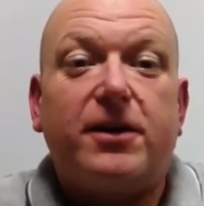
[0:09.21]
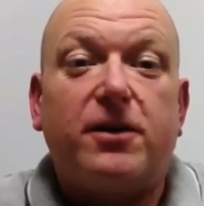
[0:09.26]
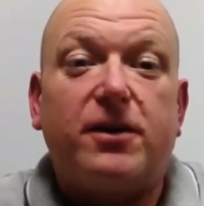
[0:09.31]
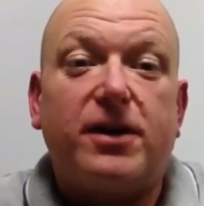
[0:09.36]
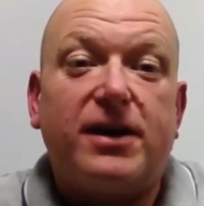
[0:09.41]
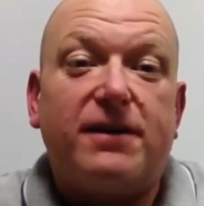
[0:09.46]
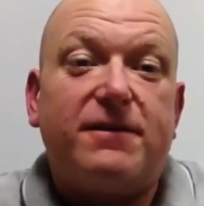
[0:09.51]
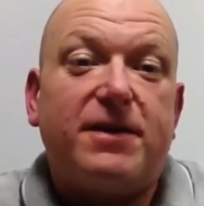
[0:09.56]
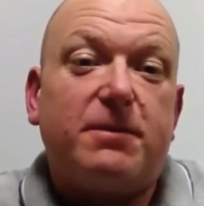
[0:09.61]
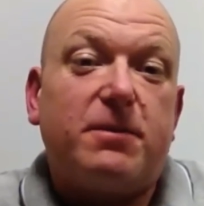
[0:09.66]

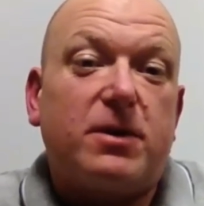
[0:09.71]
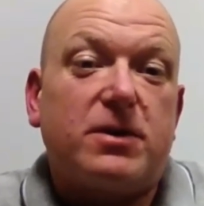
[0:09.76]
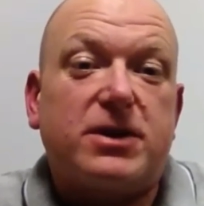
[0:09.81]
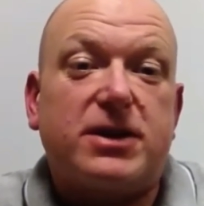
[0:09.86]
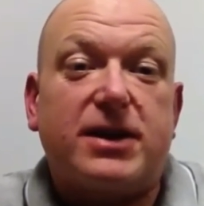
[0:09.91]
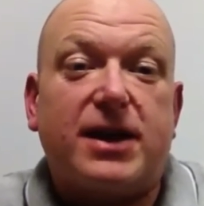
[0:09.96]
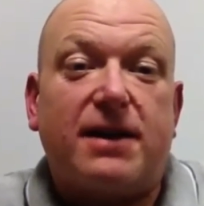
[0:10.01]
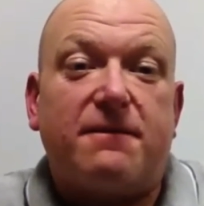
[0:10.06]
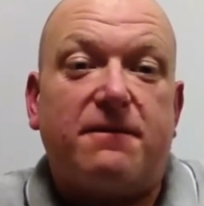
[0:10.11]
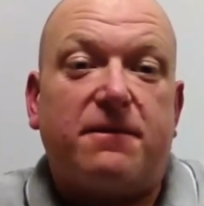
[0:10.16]
evening once
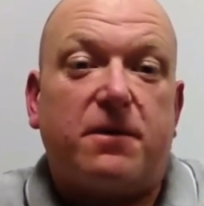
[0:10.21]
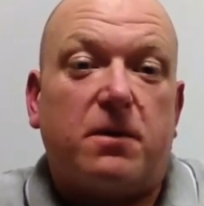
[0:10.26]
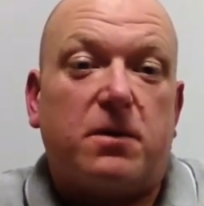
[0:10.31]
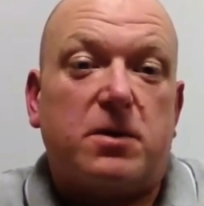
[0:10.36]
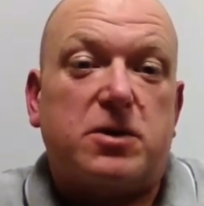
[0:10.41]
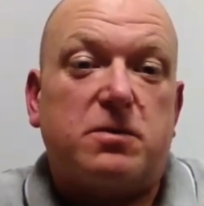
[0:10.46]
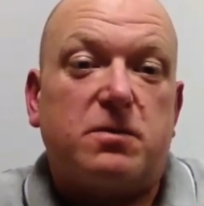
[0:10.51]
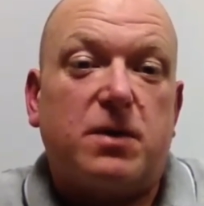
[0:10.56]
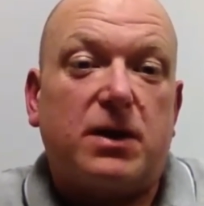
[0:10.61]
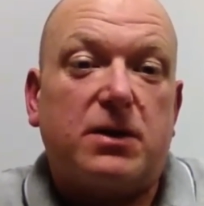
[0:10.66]
again folks
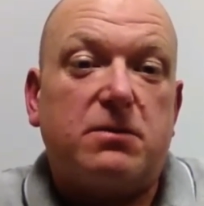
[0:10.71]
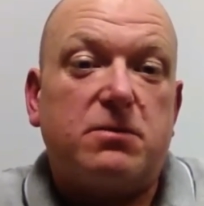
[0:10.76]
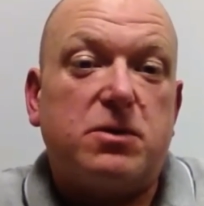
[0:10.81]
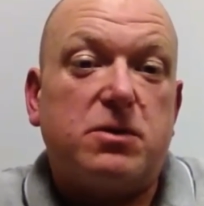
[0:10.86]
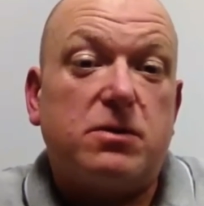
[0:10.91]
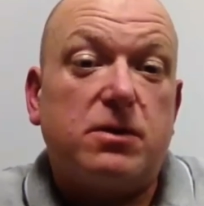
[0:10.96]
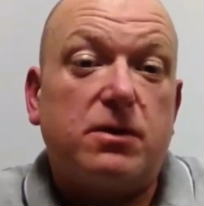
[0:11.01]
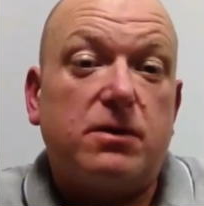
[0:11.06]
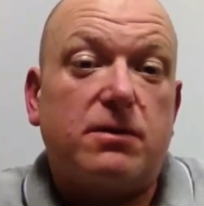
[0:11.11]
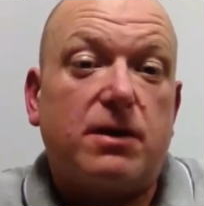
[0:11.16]
and welcome to
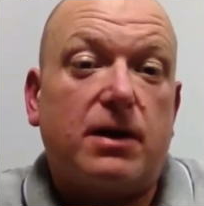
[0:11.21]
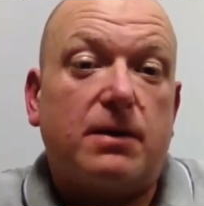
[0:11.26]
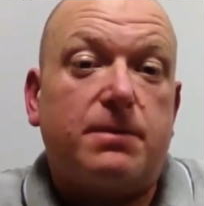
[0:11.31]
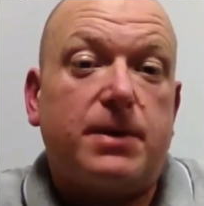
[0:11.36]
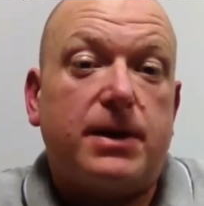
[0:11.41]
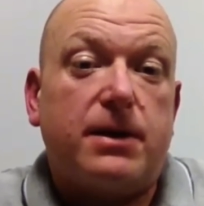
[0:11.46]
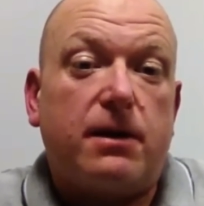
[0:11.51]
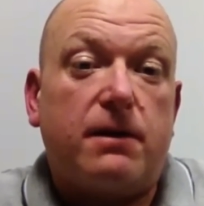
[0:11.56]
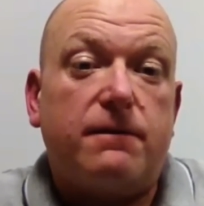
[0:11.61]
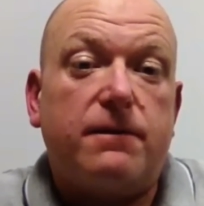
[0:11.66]
another
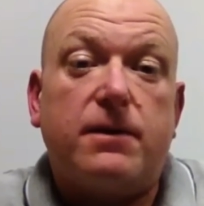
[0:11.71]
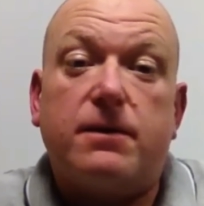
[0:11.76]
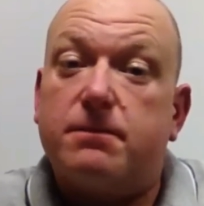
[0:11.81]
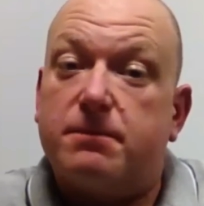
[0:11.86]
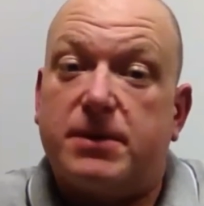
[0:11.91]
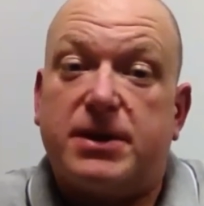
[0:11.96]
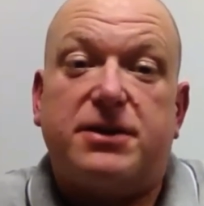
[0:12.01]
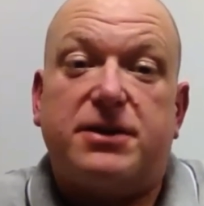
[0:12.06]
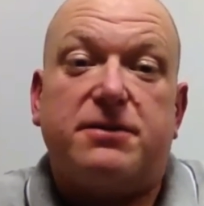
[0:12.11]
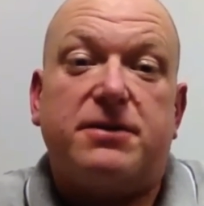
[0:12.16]
helping of
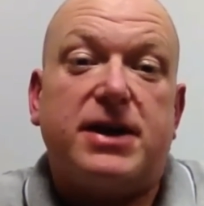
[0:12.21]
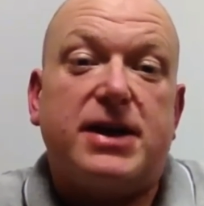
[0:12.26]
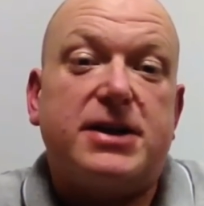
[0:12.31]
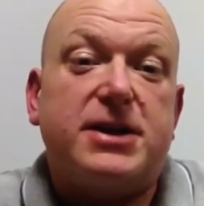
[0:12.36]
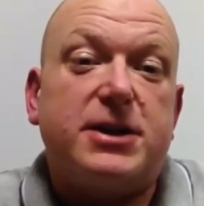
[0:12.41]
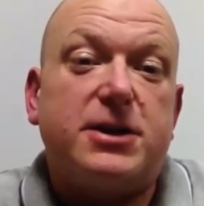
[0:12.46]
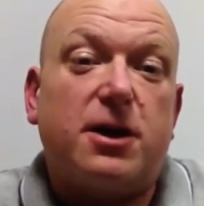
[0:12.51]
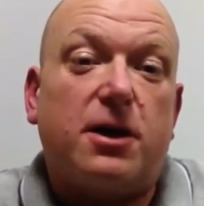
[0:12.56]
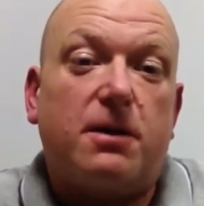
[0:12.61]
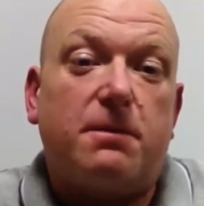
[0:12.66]
Mr
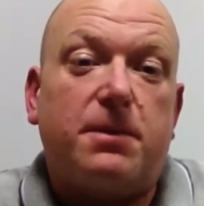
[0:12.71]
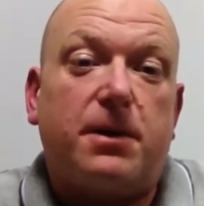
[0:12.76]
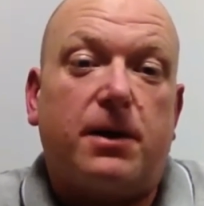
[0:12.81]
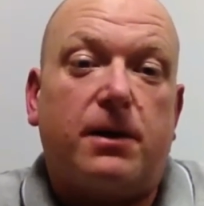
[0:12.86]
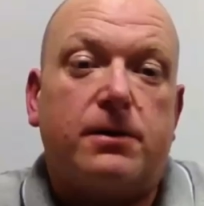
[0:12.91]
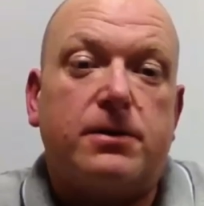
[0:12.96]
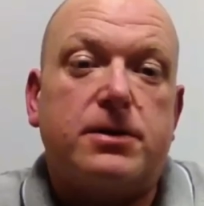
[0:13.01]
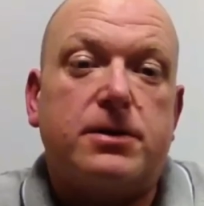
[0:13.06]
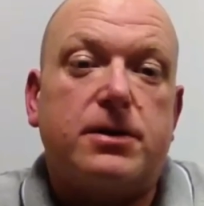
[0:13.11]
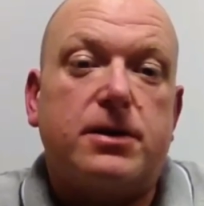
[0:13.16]
H's Hot
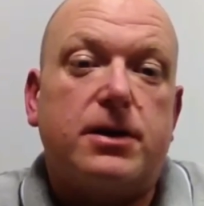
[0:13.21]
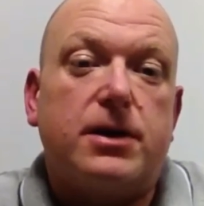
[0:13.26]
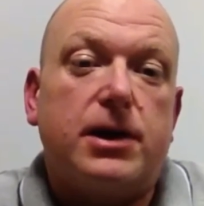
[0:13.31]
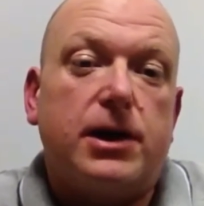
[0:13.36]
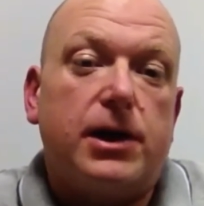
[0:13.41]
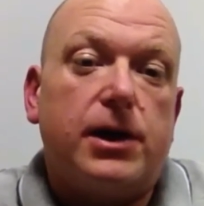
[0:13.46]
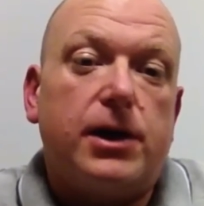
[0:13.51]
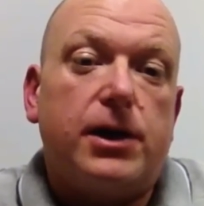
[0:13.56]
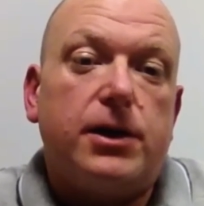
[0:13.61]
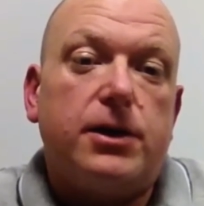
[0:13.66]
Pot.
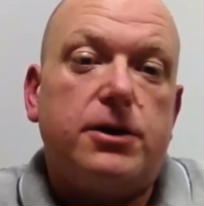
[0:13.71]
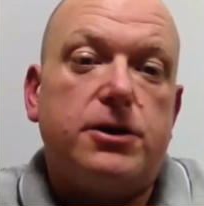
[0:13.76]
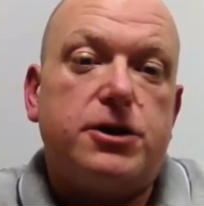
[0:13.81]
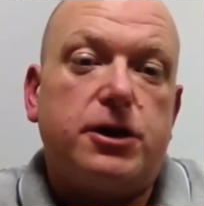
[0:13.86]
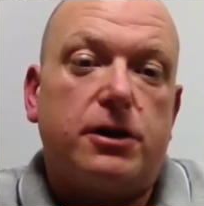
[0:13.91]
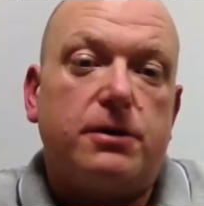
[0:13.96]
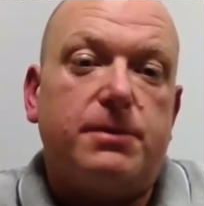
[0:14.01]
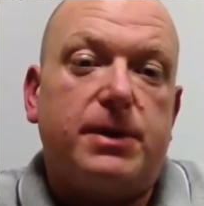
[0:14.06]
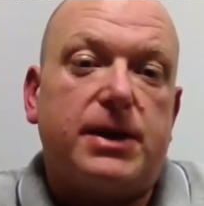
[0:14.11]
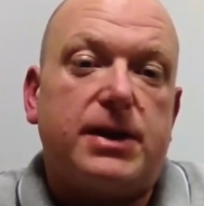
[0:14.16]
You
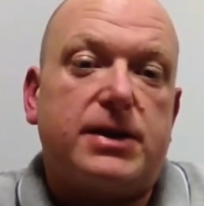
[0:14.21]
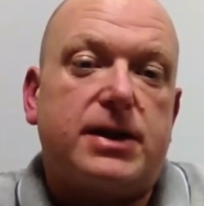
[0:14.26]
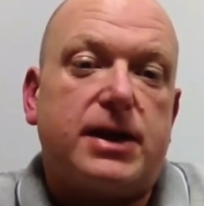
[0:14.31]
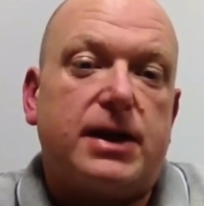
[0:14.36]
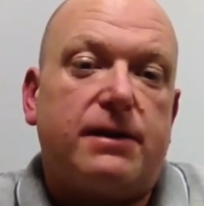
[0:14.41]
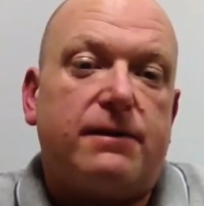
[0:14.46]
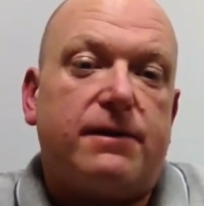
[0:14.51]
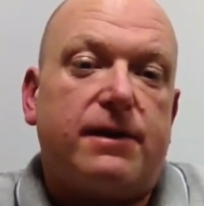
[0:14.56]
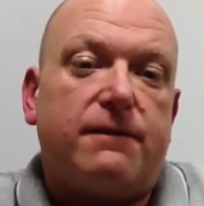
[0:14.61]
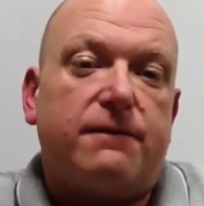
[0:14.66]
join me this
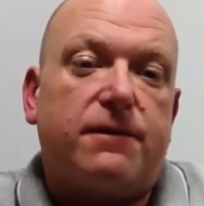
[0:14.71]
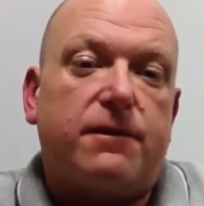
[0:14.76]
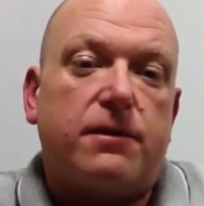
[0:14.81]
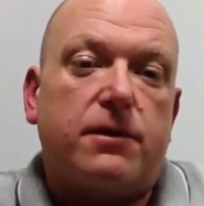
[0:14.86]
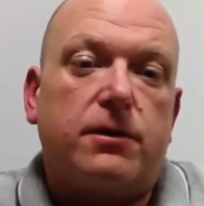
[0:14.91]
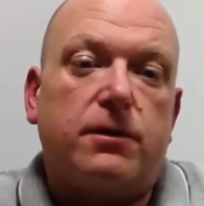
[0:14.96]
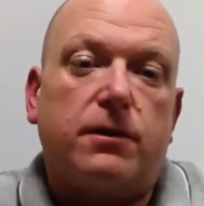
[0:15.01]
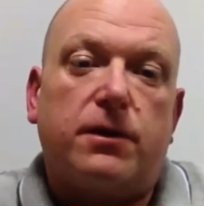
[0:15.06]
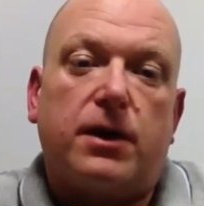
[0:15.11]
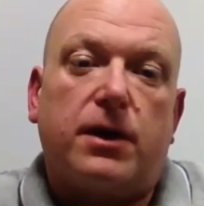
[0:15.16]
evening for
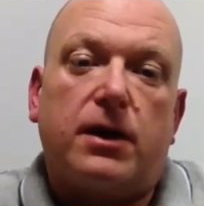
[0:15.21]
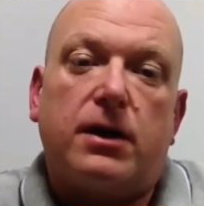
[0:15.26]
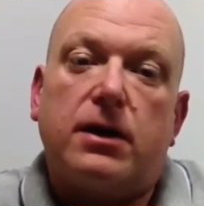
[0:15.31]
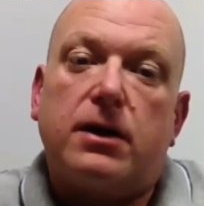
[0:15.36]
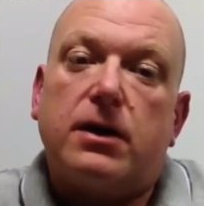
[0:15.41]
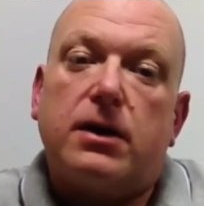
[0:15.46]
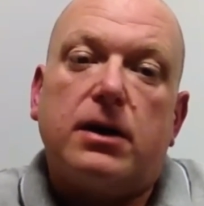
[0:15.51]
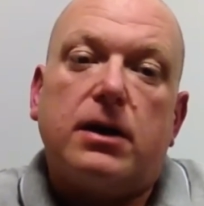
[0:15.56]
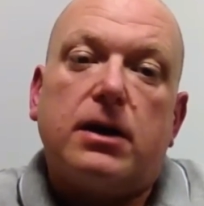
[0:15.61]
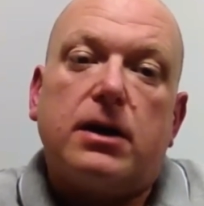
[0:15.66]
another
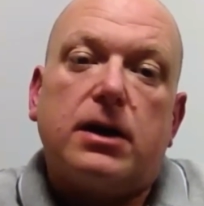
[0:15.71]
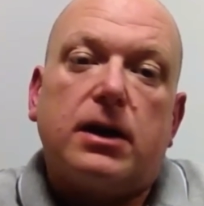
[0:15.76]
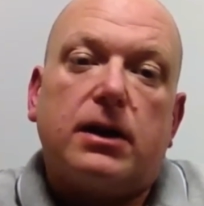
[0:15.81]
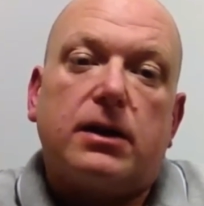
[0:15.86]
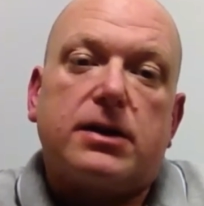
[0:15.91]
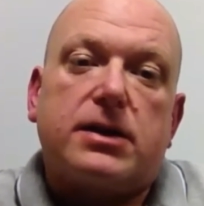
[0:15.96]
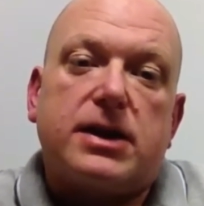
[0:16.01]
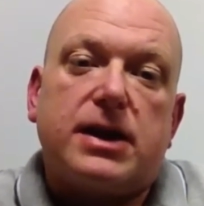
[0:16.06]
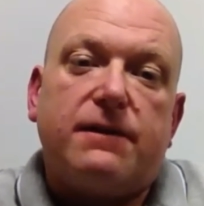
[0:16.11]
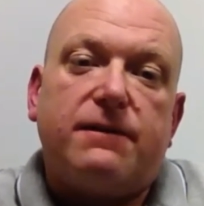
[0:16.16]

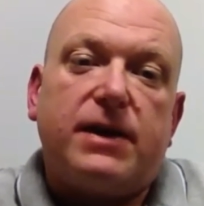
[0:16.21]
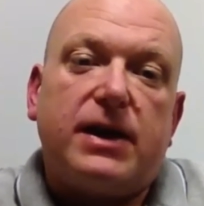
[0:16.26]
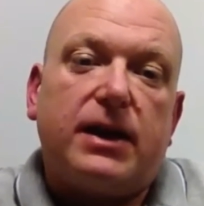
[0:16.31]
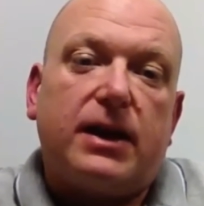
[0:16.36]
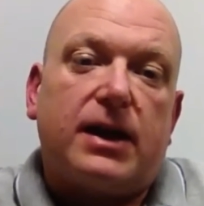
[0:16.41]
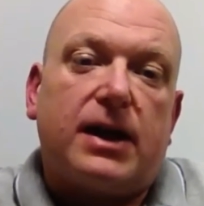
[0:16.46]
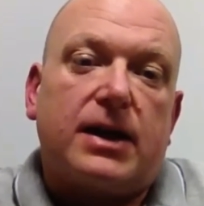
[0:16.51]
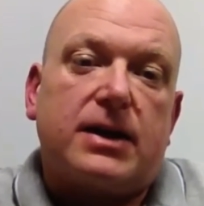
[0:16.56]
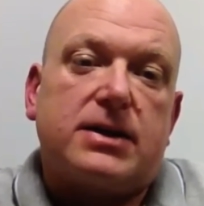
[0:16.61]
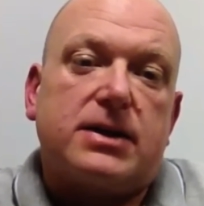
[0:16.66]
TV
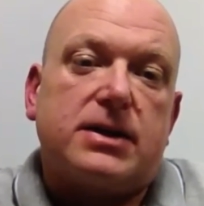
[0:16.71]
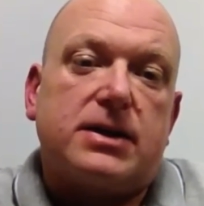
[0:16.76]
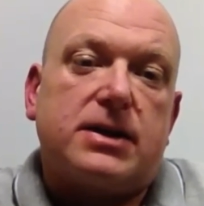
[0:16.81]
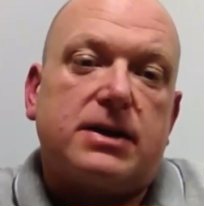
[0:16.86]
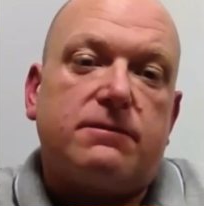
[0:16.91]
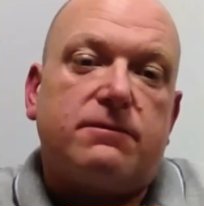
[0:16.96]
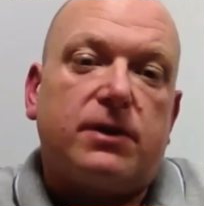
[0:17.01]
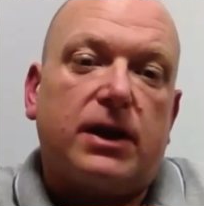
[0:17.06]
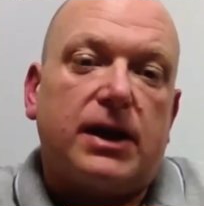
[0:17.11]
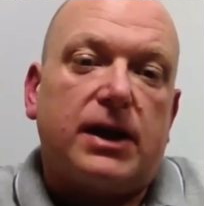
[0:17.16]

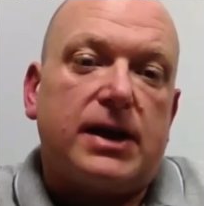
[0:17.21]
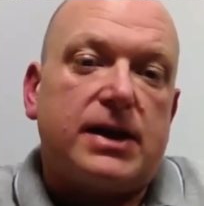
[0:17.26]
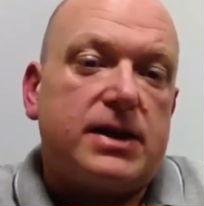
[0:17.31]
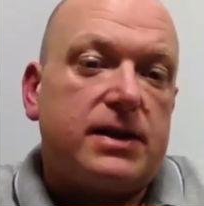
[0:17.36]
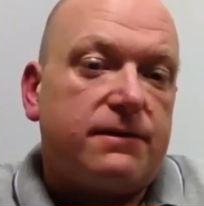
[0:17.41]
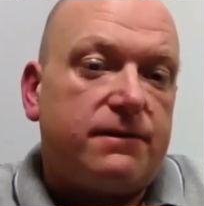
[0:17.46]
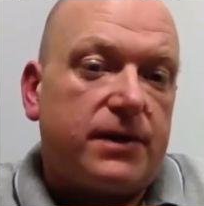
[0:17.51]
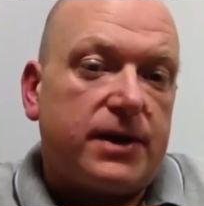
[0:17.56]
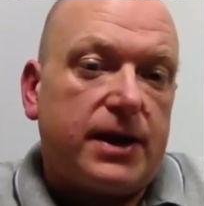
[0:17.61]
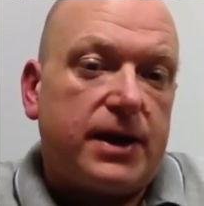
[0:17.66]
licensing
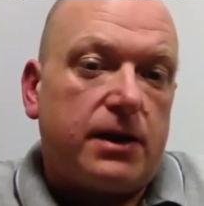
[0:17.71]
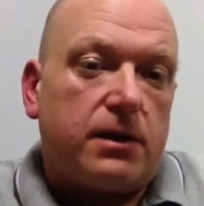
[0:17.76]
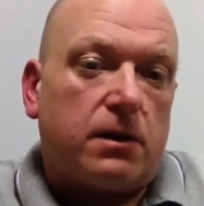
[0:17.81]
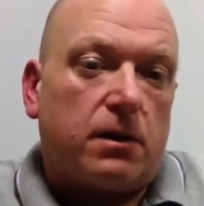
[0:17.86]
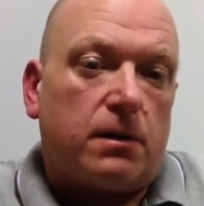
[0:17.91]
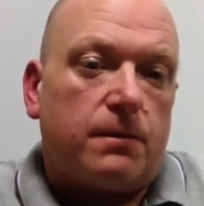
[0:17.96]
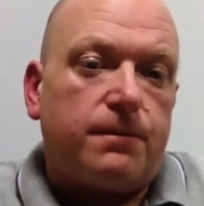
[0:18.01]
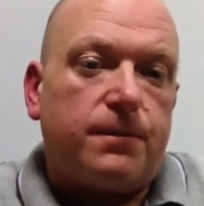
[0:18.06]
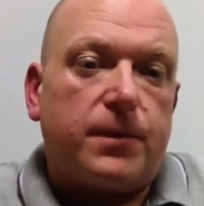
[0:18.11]
related video.